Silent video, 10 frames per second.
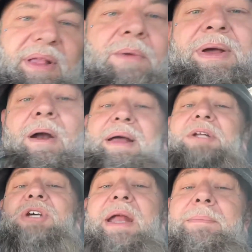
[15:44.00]
We are going
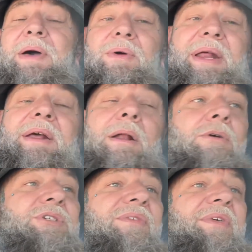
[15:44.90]
to try to build an
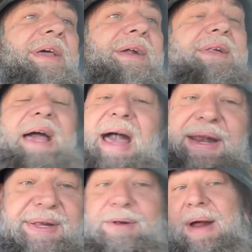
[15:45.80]
enclosure for this. Out
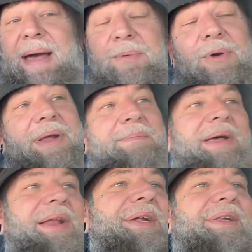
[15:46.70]
of scrap wood at
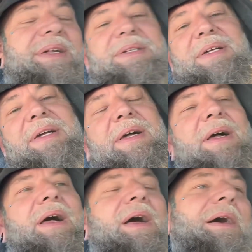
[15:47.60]
Billy's.
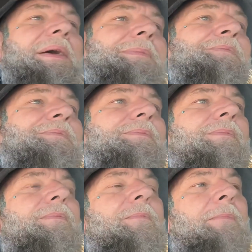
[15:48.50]
I
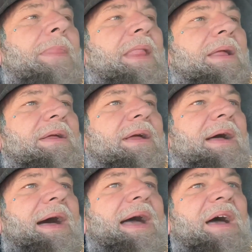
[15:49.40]

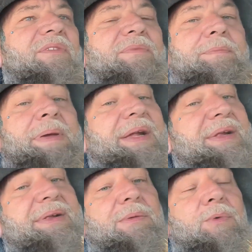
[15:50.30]
have
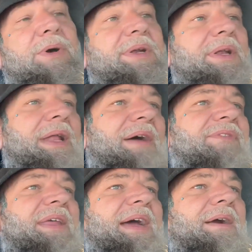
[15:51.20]
pieces of wood
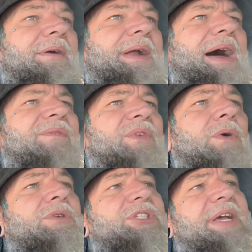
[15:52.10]
left there. Not
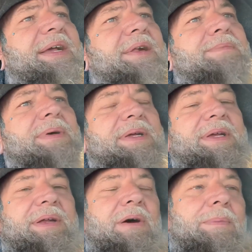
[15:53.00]
full sheets, but,
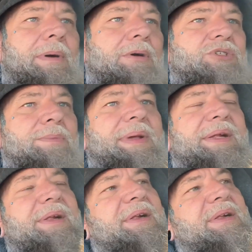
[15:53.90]
you know, partial
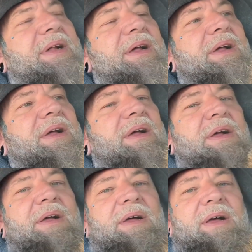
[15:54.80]
pieces.
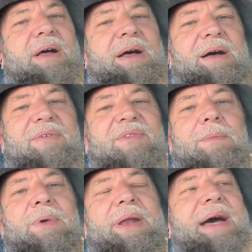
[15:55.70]

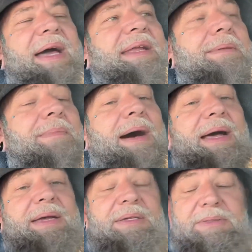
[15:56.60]
From when I did
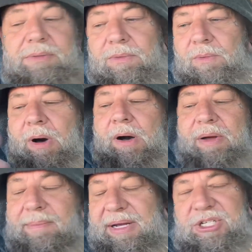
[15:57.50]
my wall
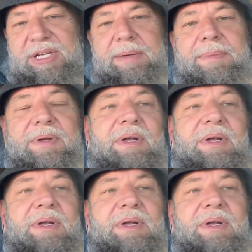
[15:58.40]
in my Jeep.